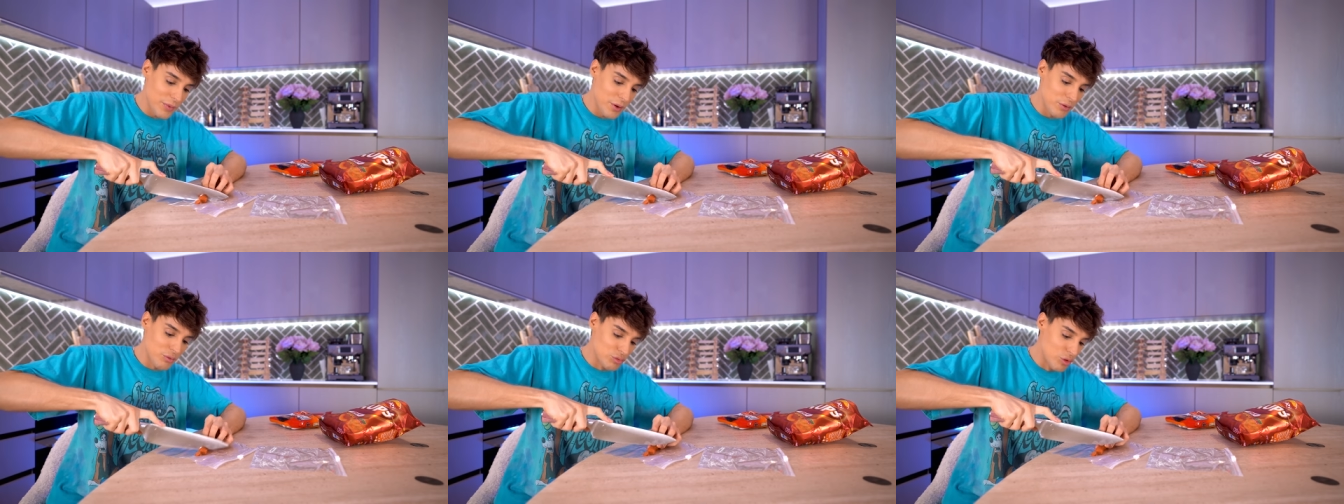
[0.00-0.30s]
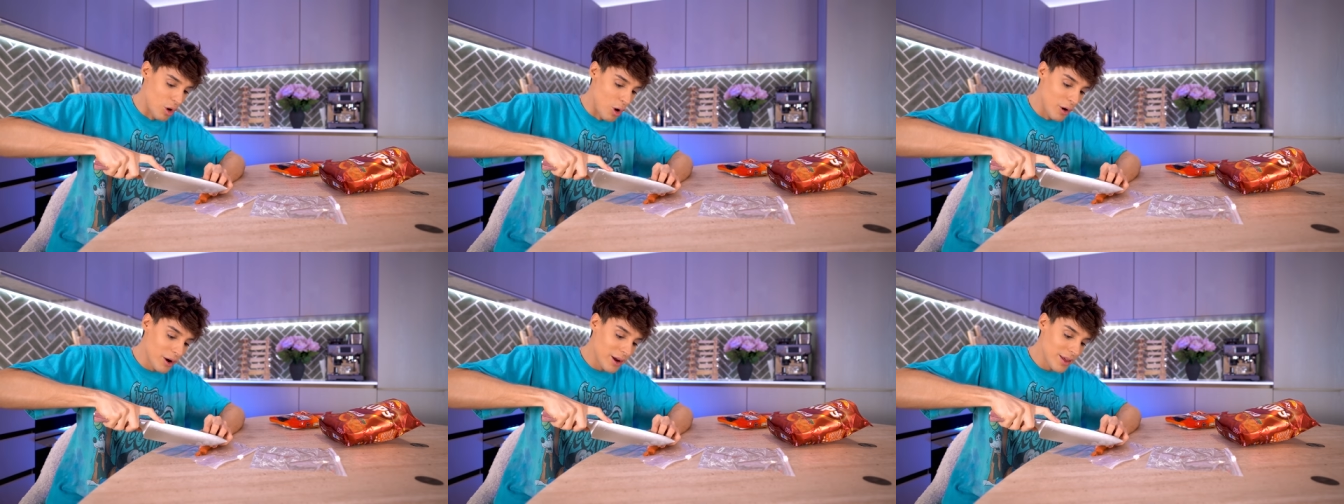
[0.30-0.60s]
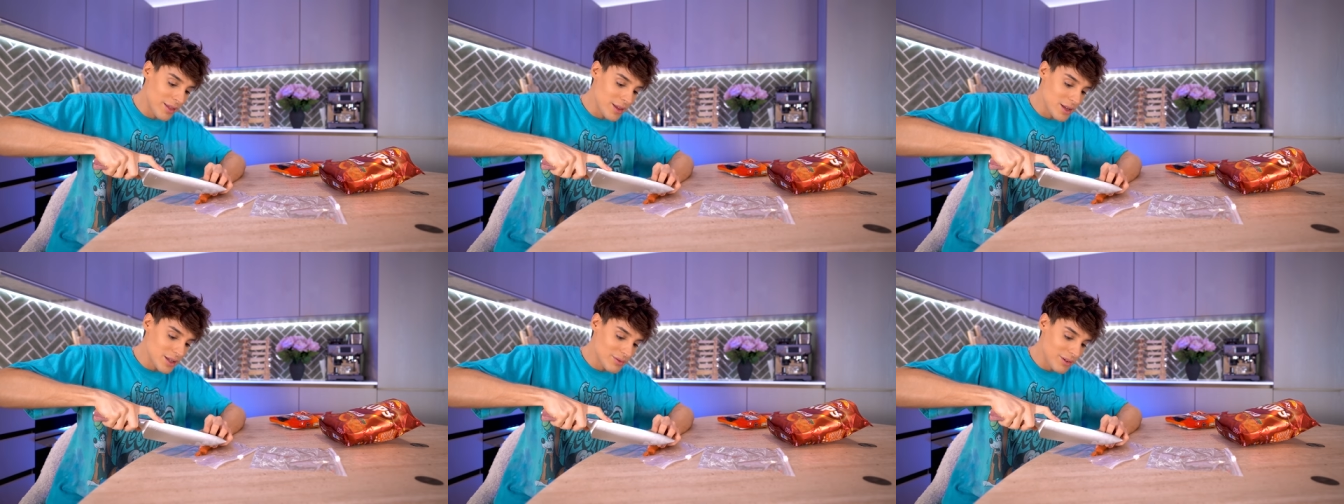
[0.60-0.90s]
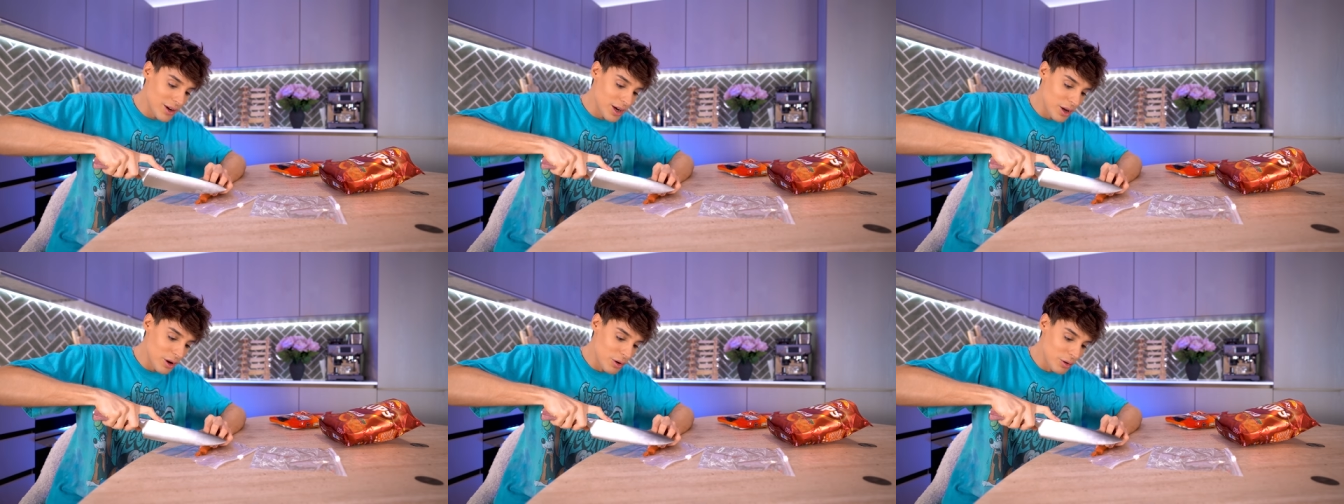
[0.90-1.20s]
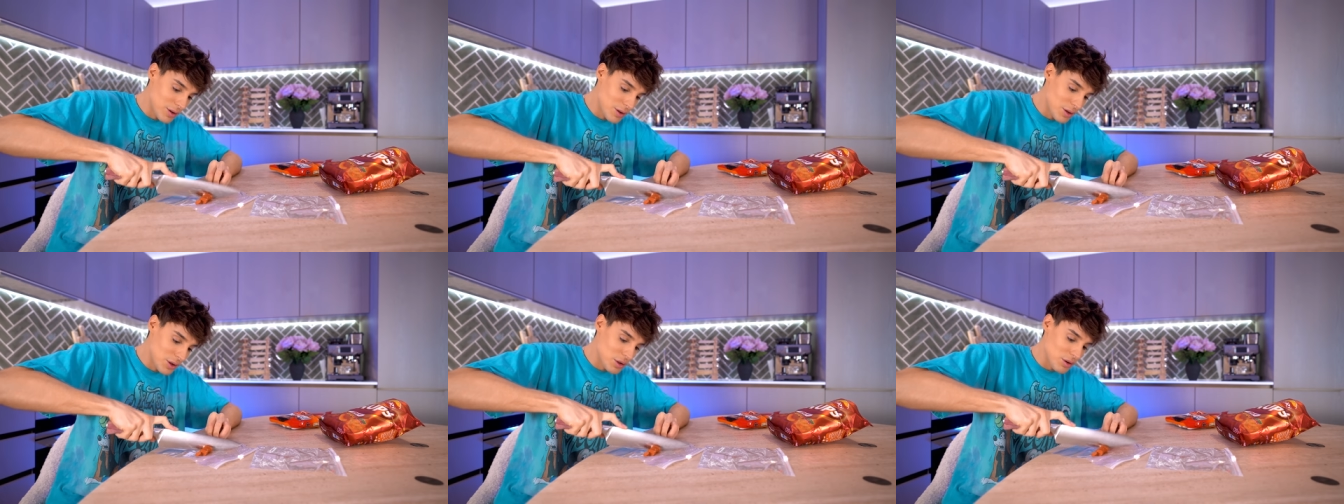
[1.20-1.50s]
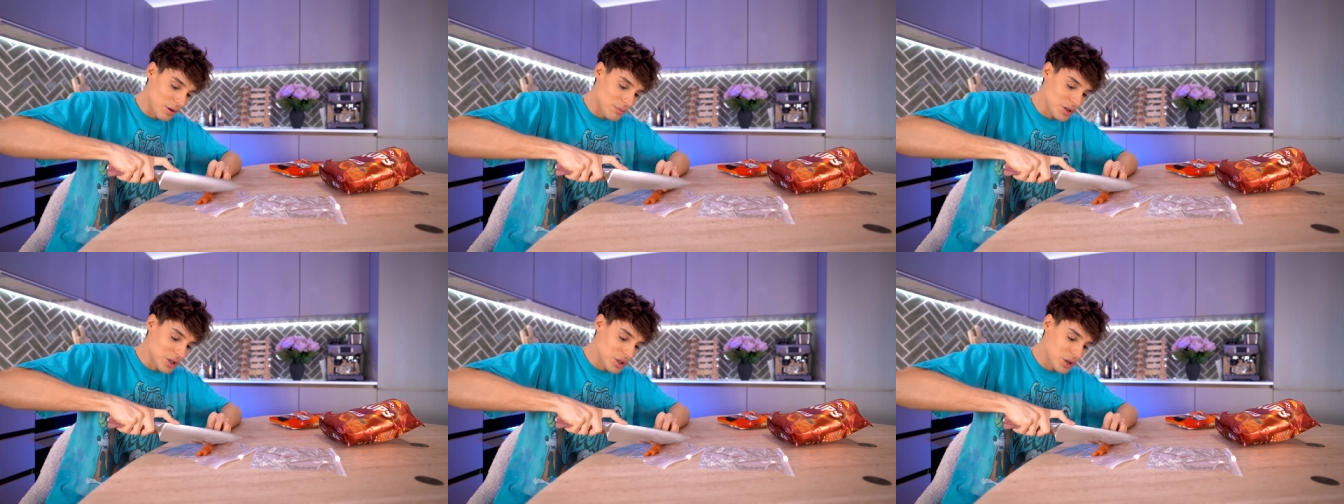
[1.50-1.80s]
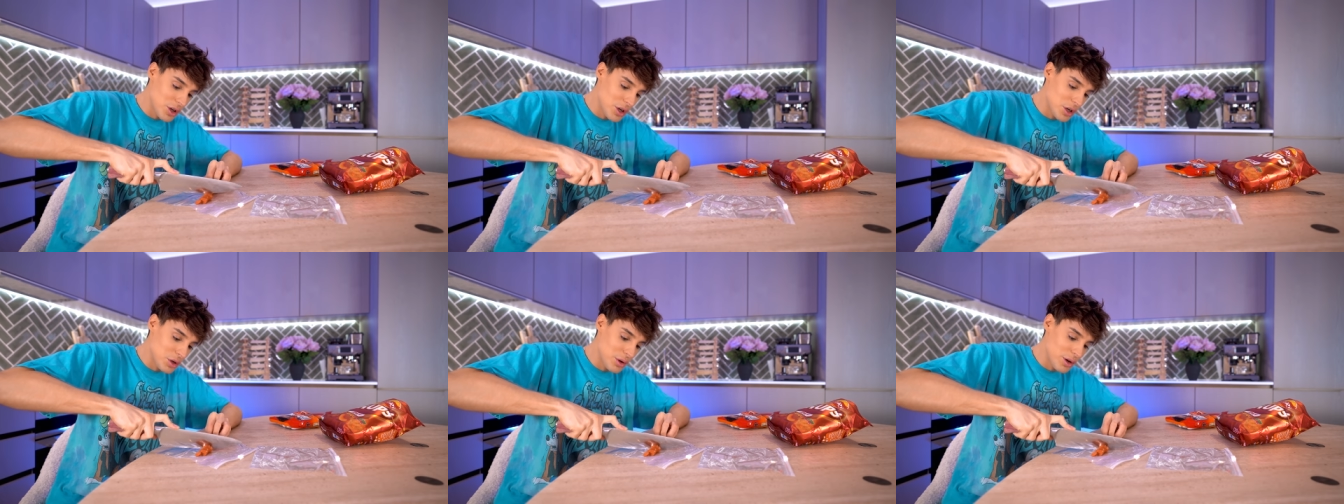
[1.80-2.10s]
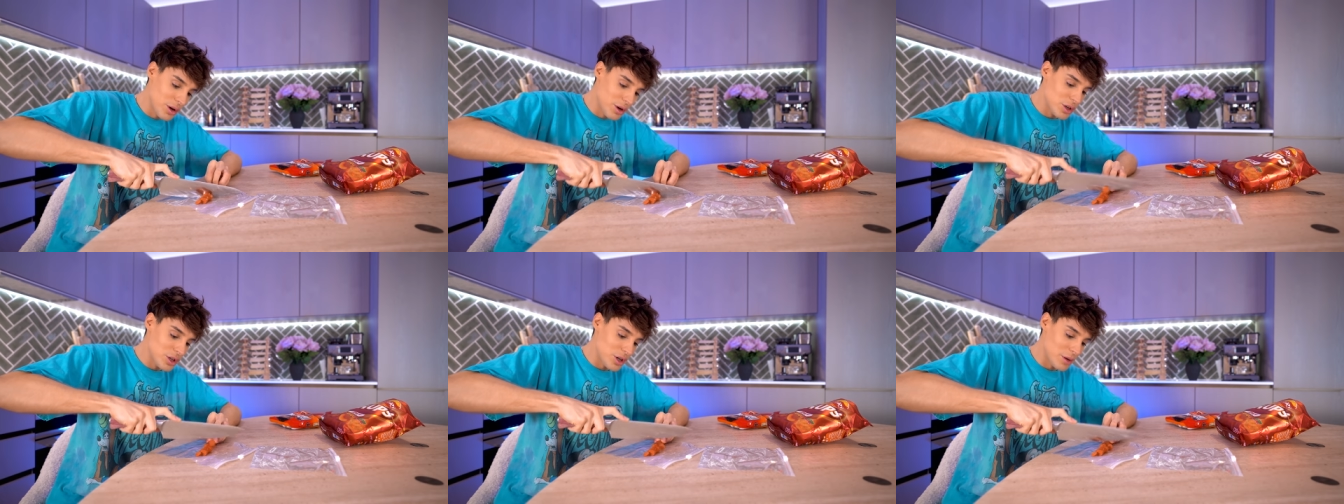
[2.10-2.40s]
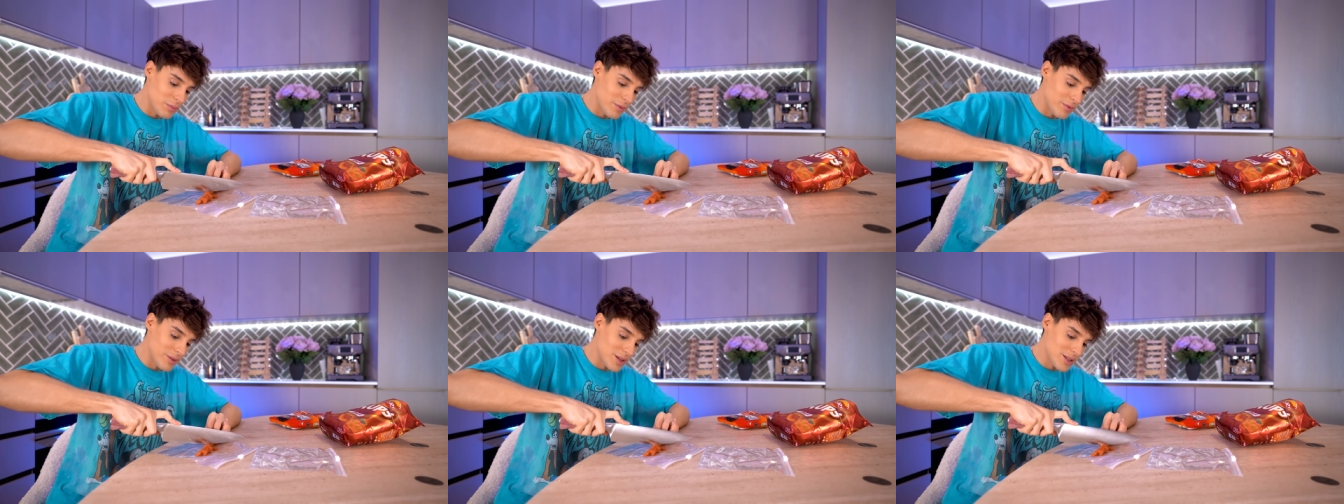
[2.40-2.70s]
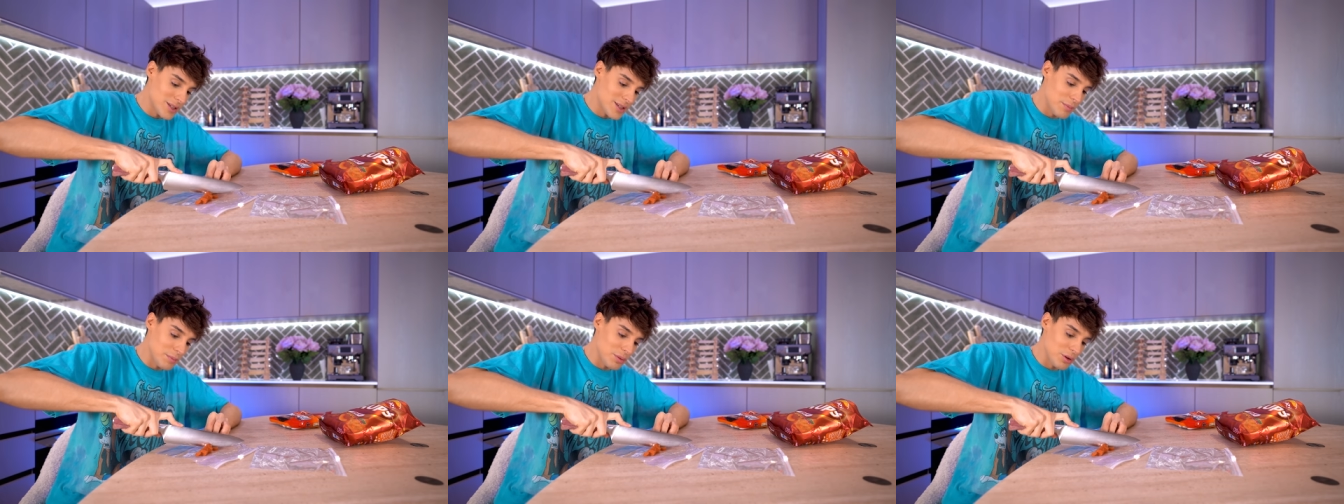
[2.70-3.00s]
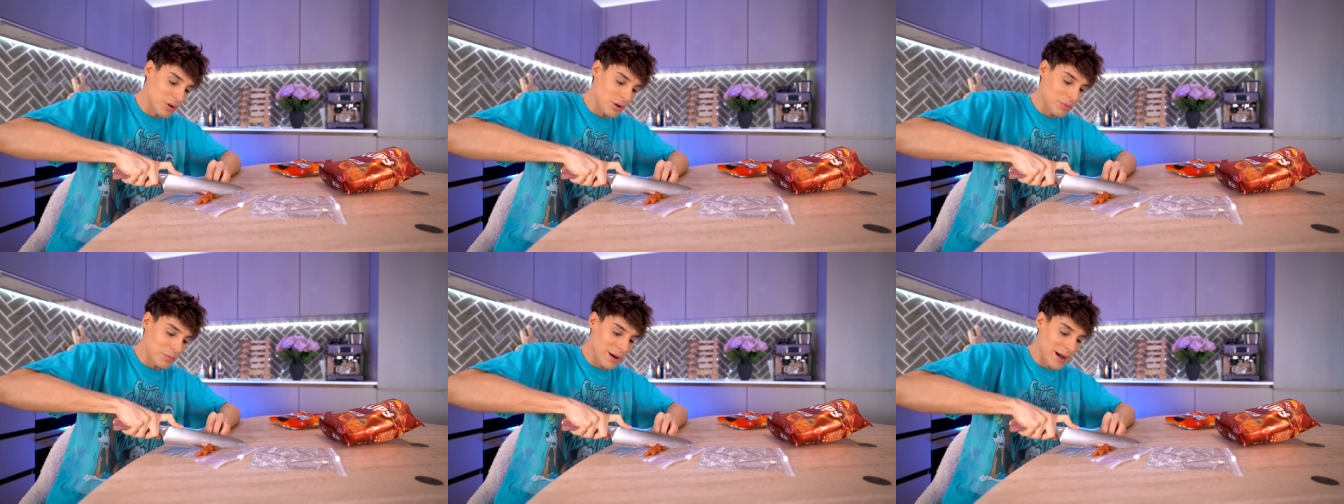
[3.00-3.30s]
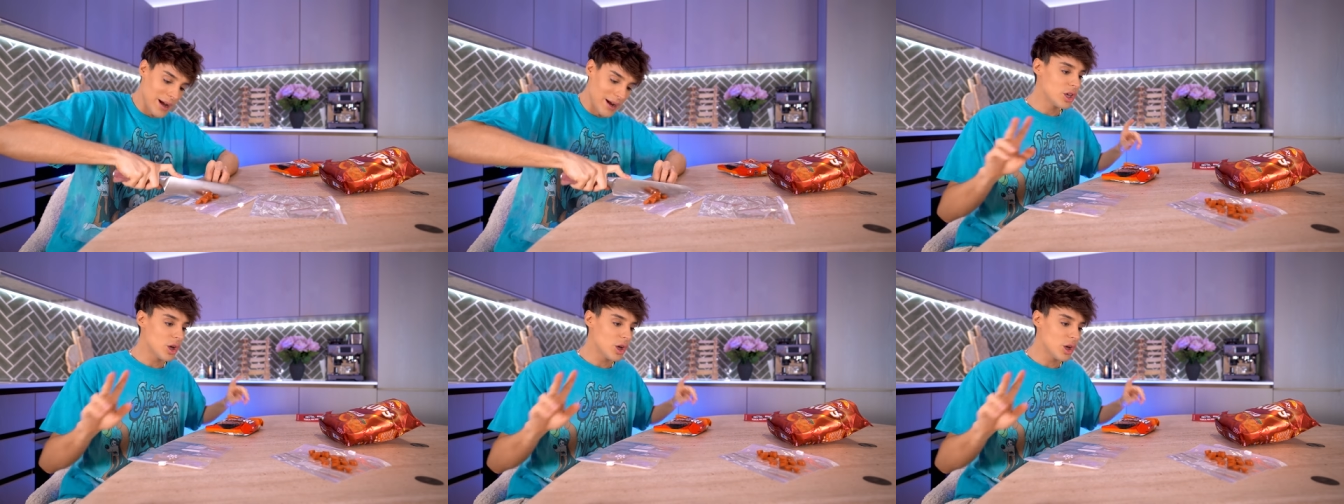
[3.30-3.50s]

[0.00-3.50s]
wrong in this video, so I'm just gonna do it on top of this Ziploc bag.